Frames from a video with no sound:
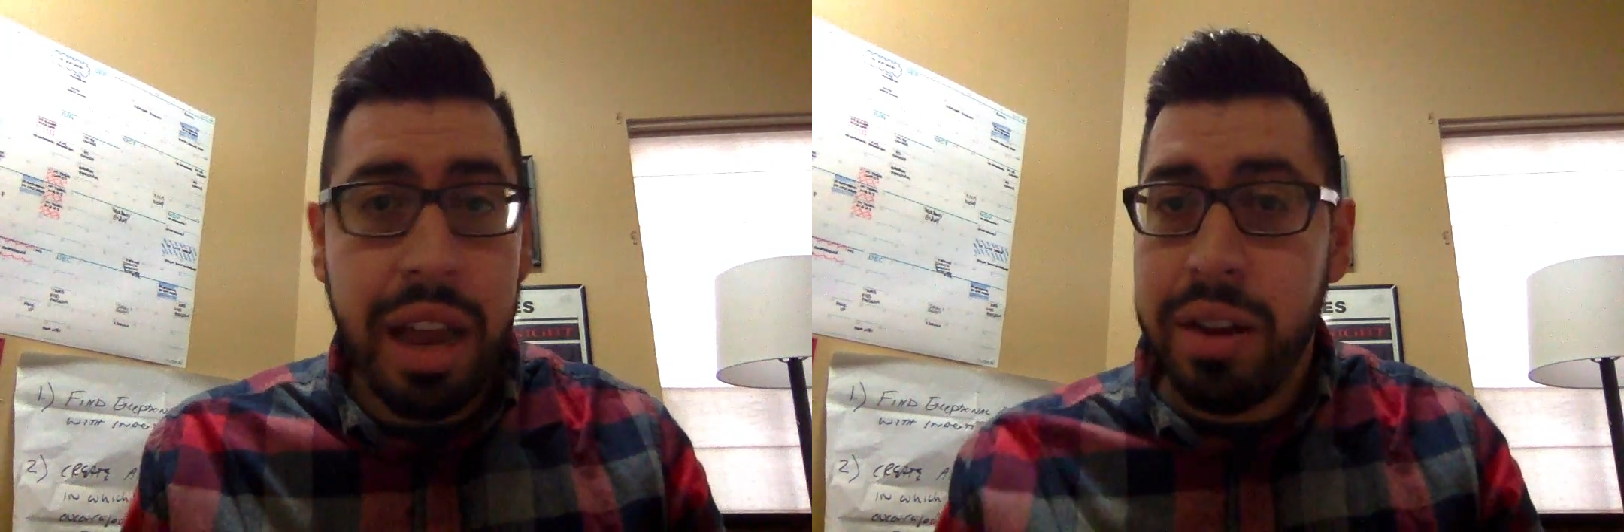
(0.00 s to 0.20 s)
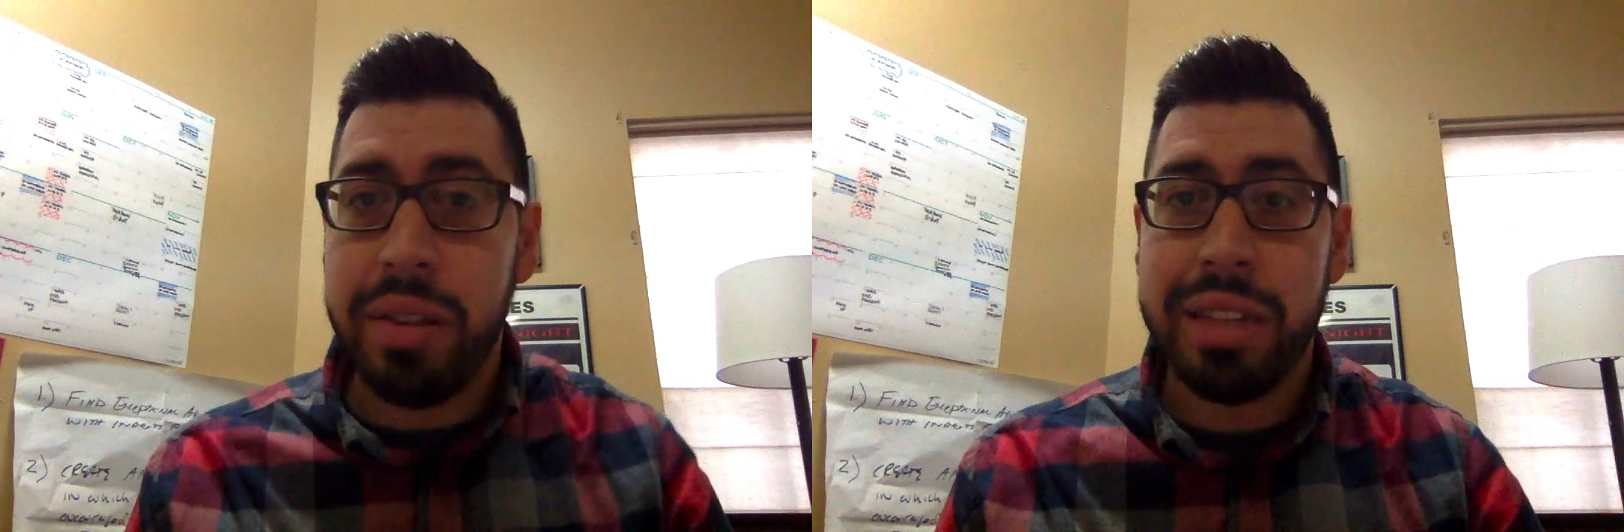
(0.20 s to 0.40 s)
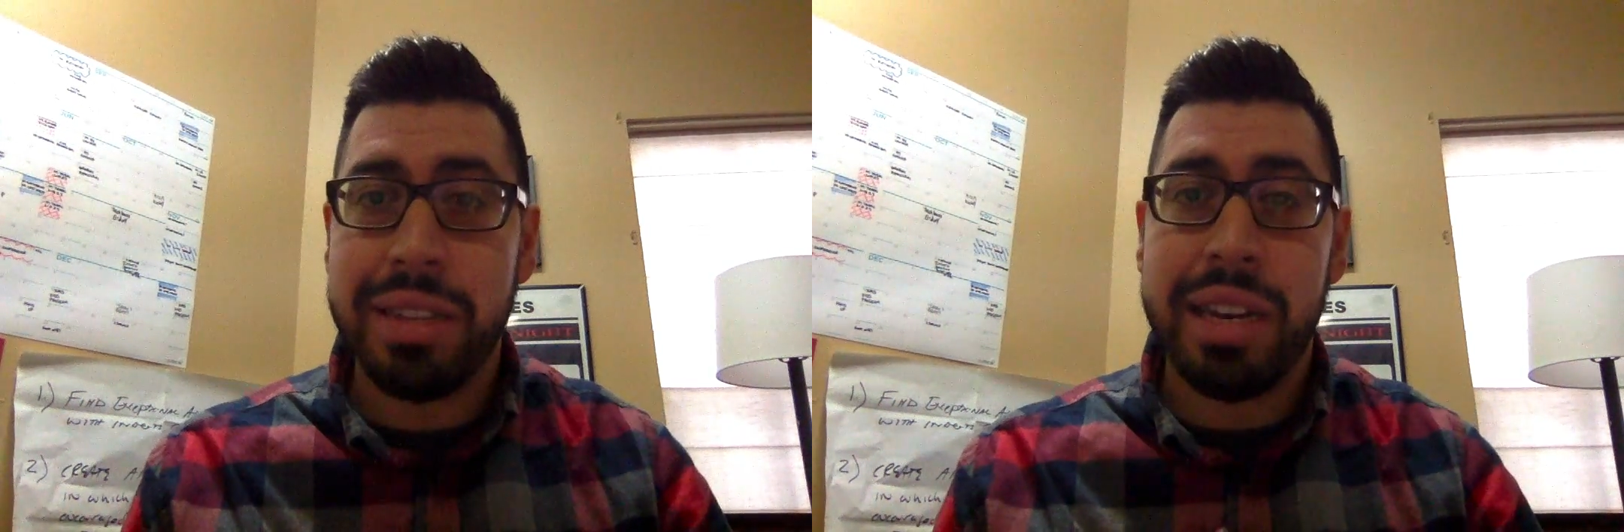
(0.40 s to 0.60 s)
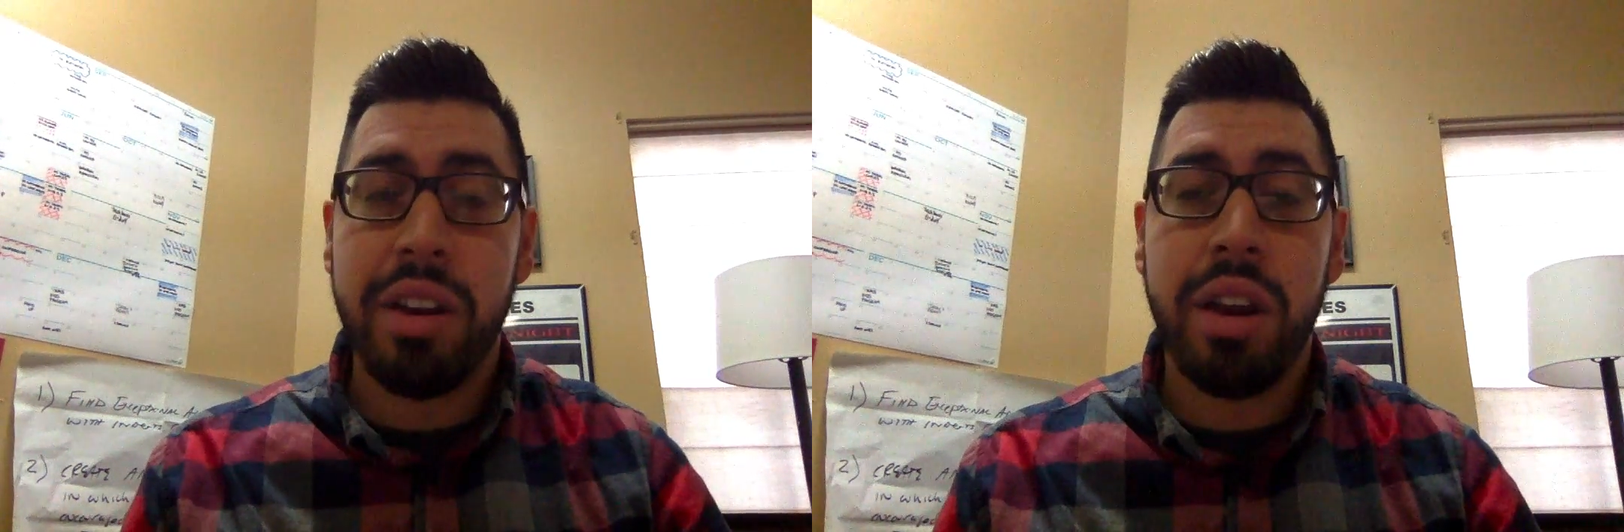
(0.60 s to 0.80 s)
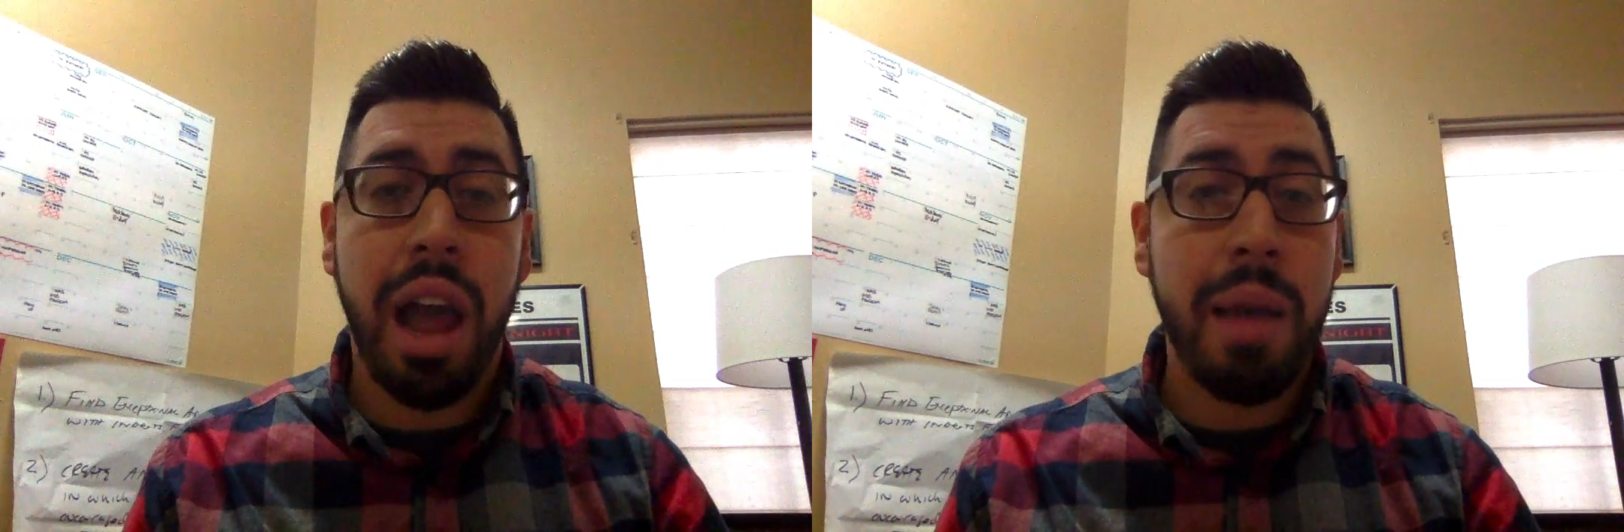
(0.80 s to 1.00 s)
I know that's an
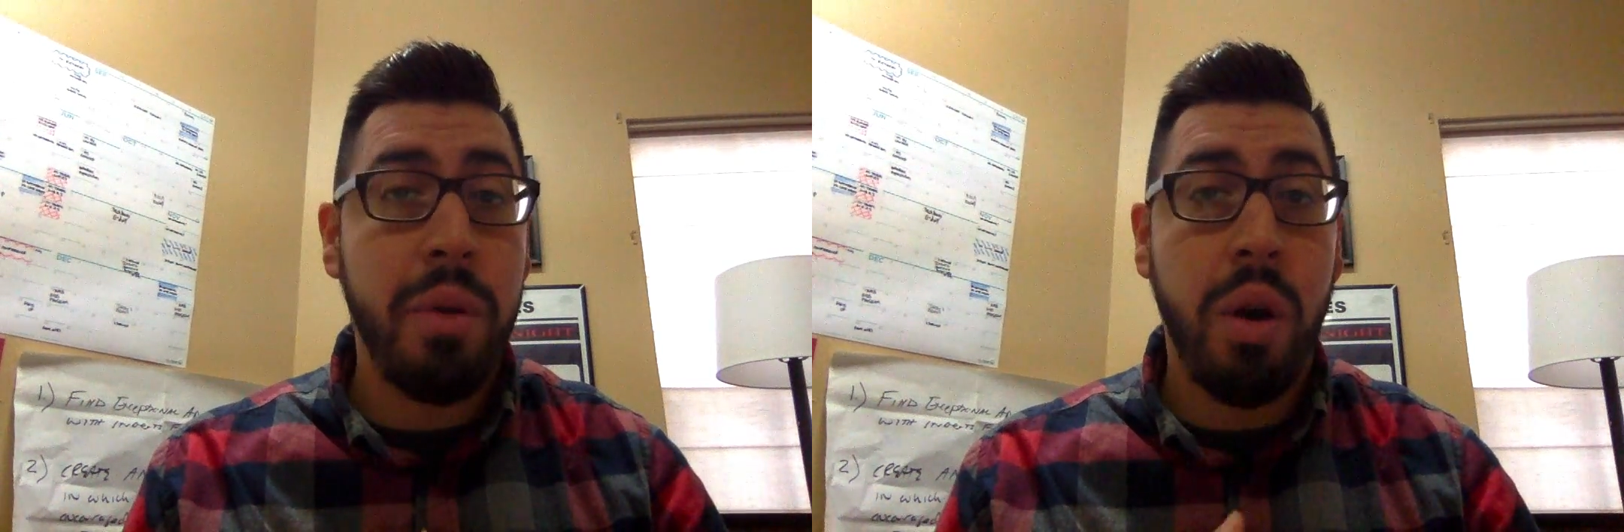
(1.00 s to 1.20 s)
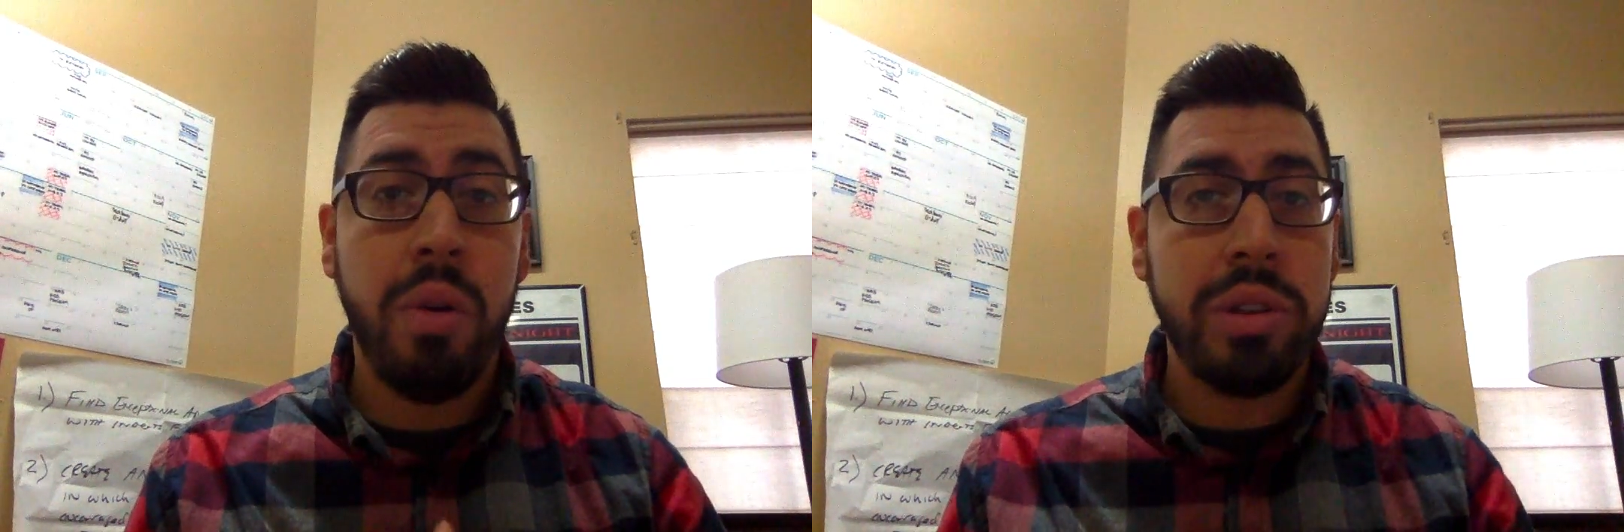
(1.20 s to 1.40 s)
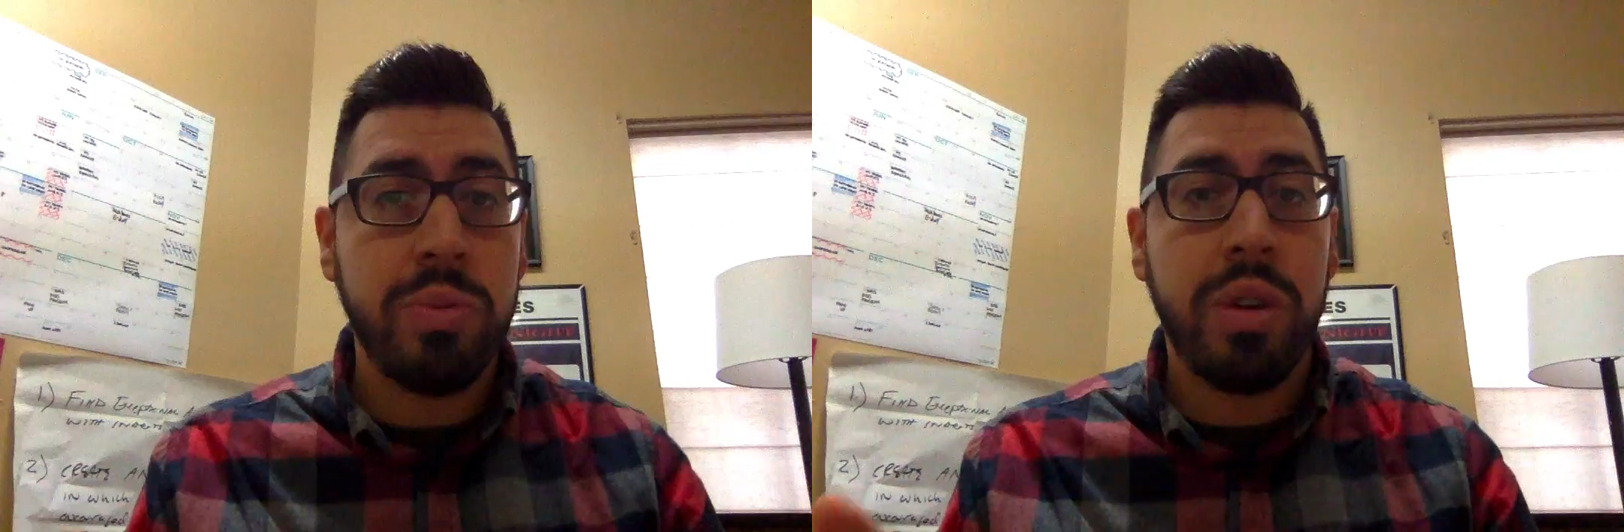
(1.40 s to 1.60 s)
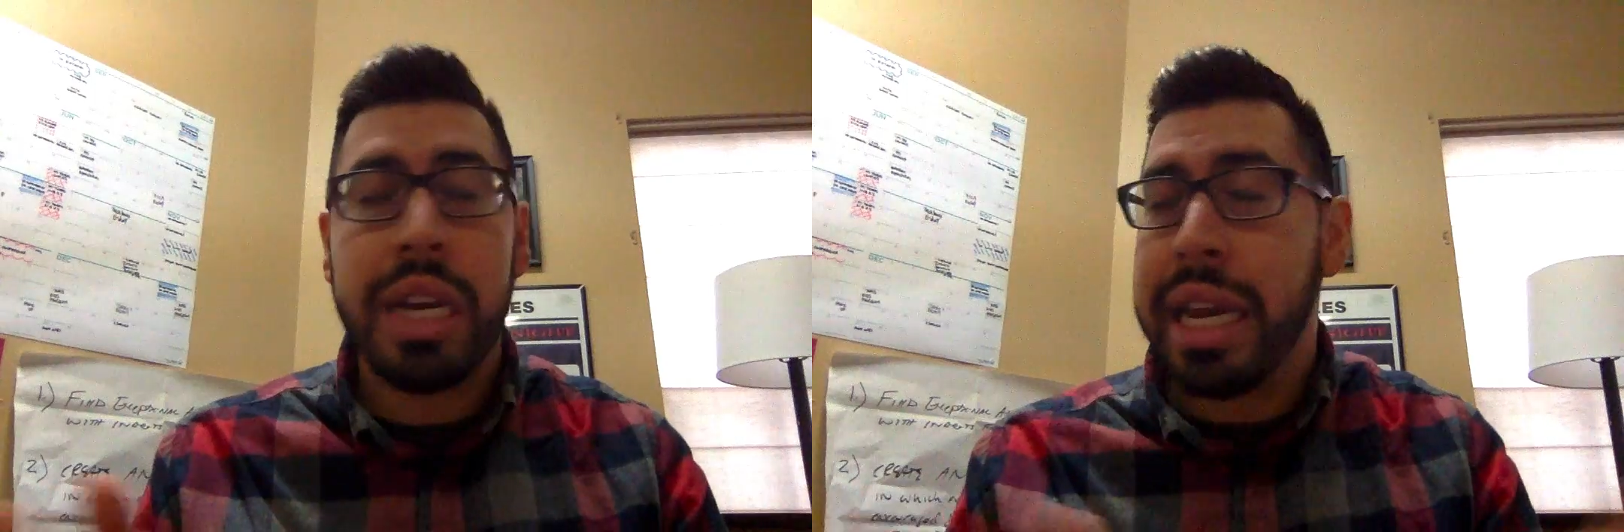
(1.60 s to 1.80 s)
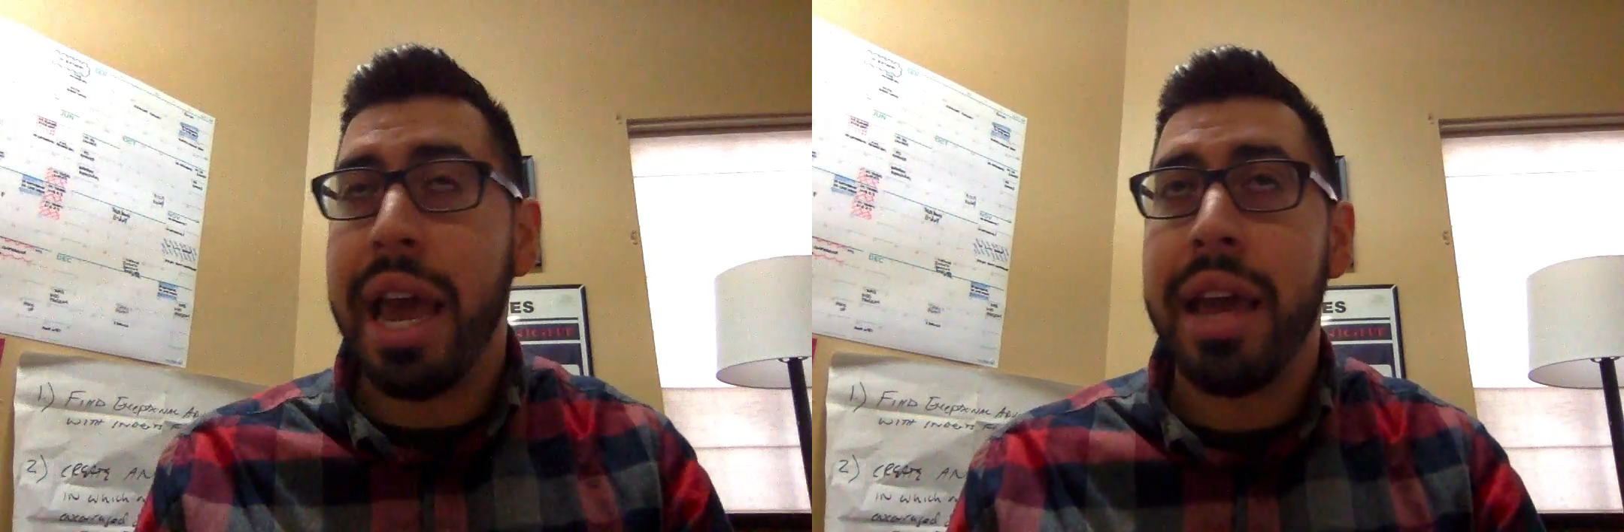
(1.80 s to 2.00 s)
area I'm always
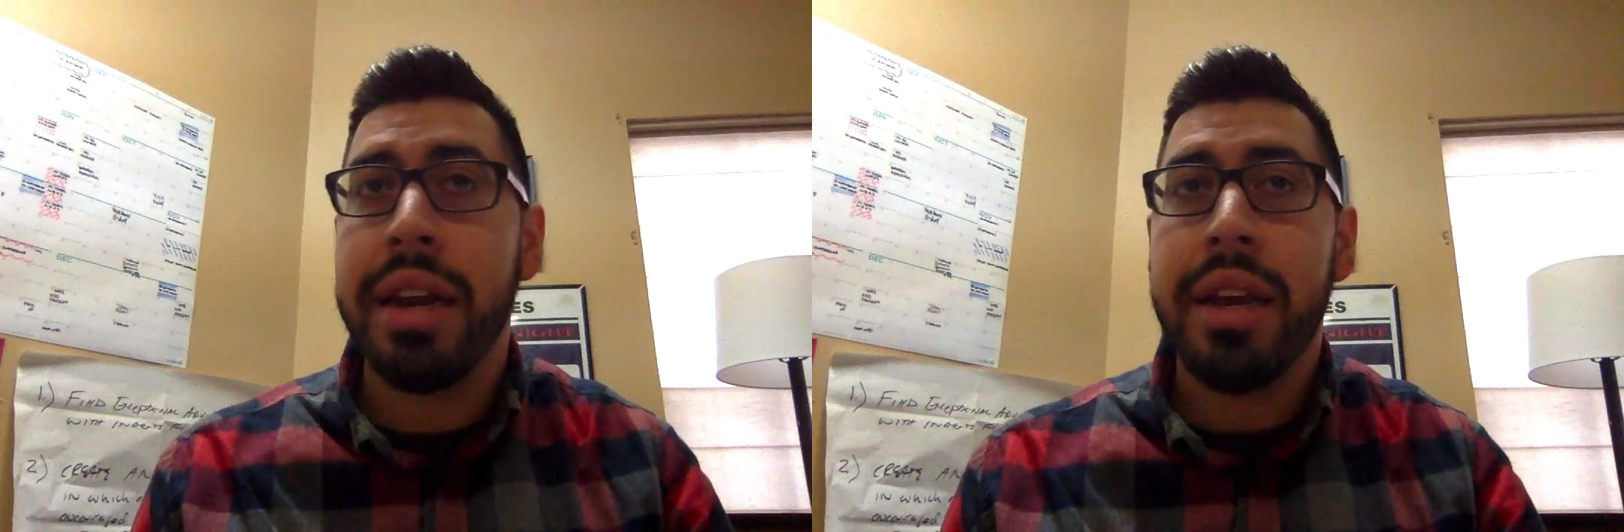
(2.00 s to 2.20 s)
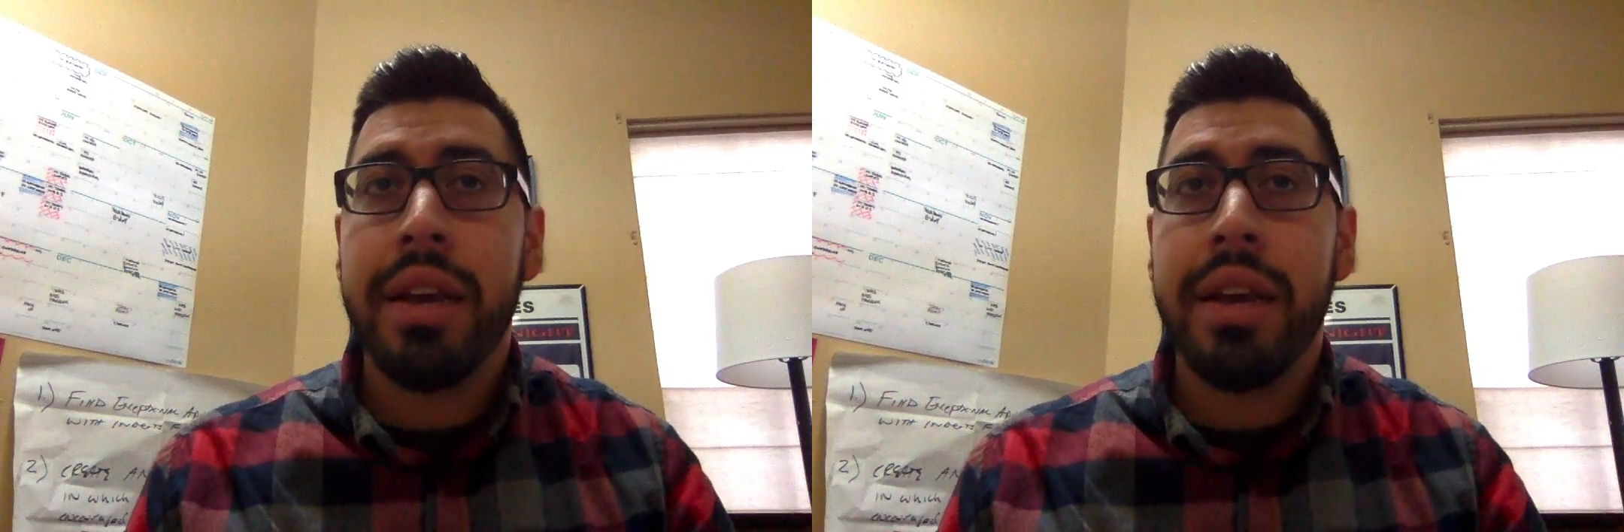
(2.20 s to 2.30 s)
working at.